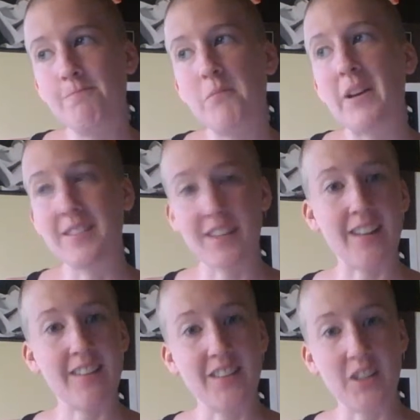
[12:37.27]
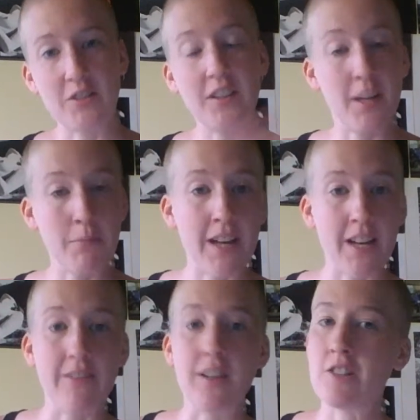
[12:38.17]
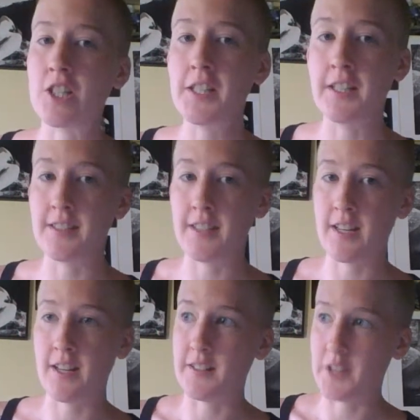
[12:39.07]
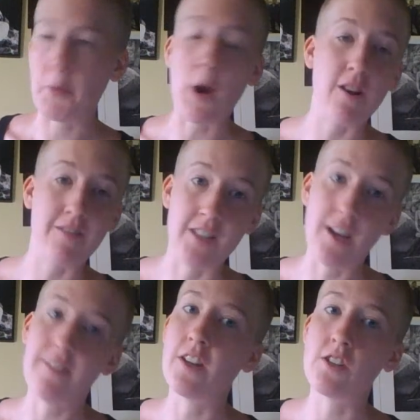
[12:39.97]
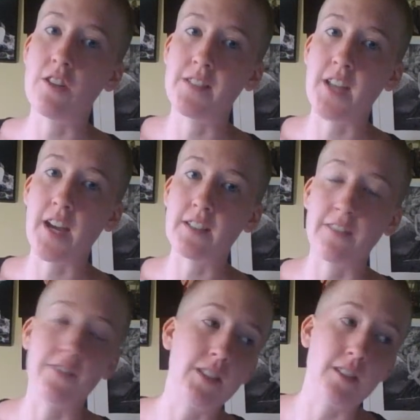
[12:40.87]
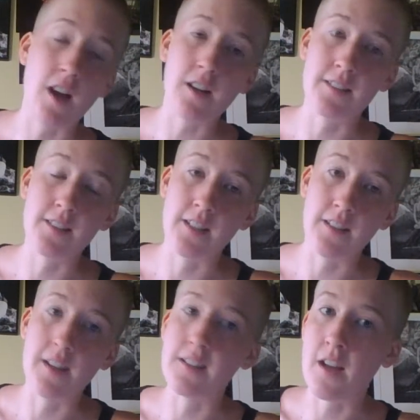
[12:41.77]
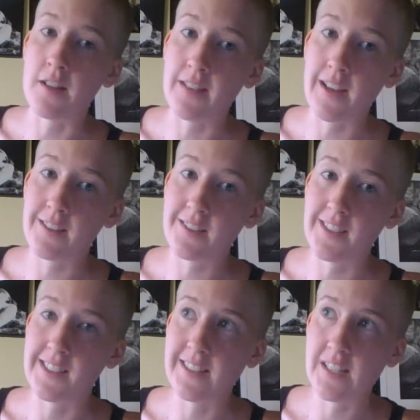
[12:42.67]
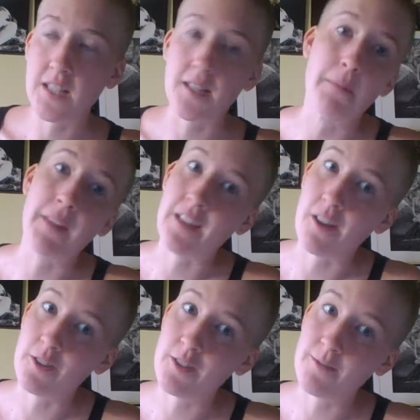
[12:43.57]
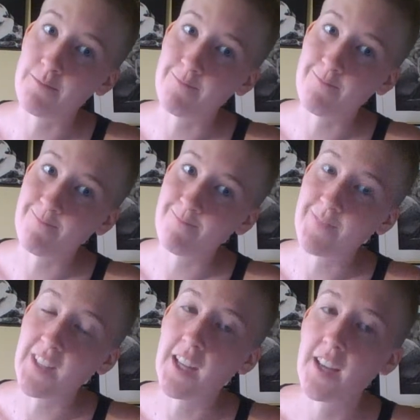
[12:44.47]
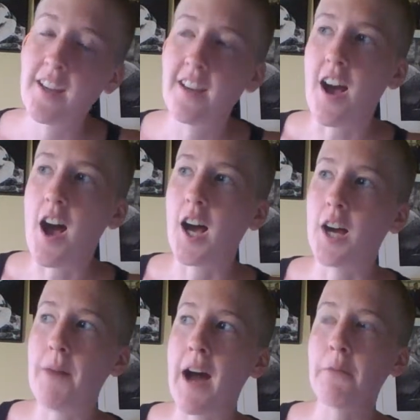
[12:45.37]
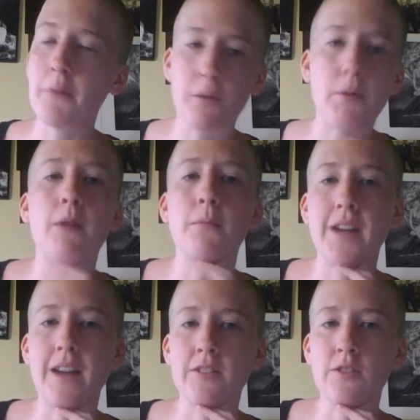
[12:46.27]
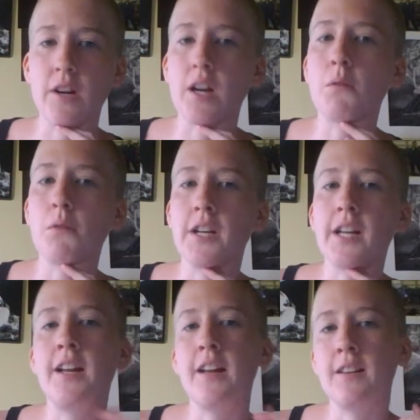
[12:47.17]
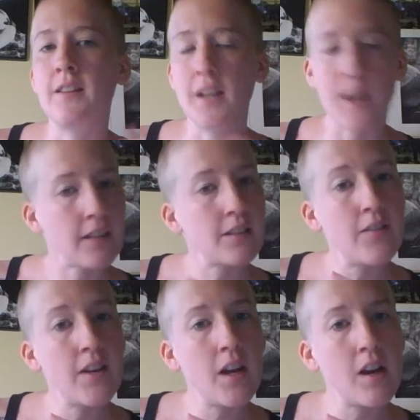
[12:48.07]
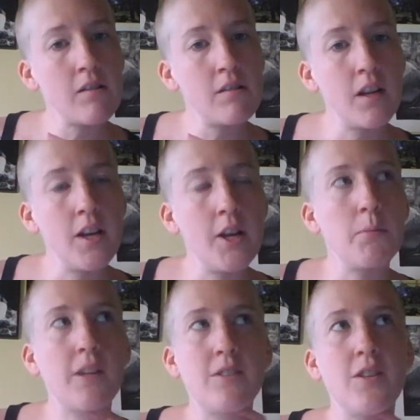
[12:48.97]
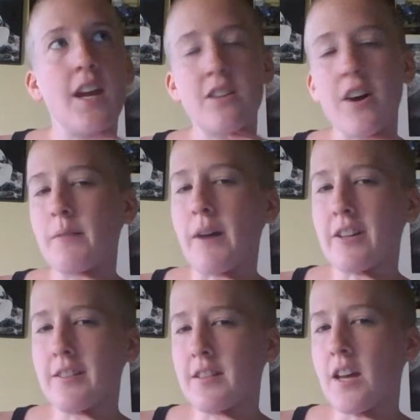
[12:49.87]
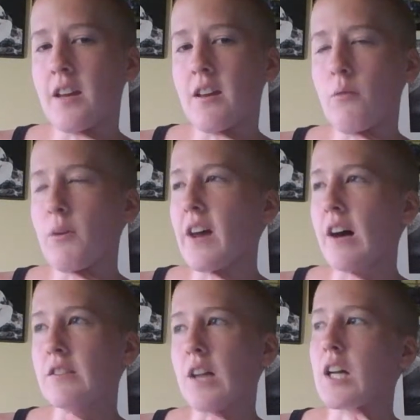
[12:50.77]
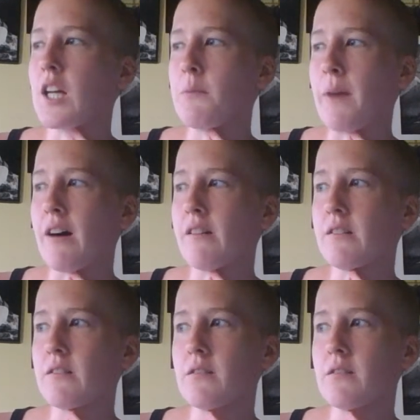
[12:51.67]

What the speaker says: Because like literally in my definition, consent is a part of the definition of sex. If it's not consent, then it's not sex. It's something else. I will probably have a trigger warning in the next video, because you can't talk about consent without talking about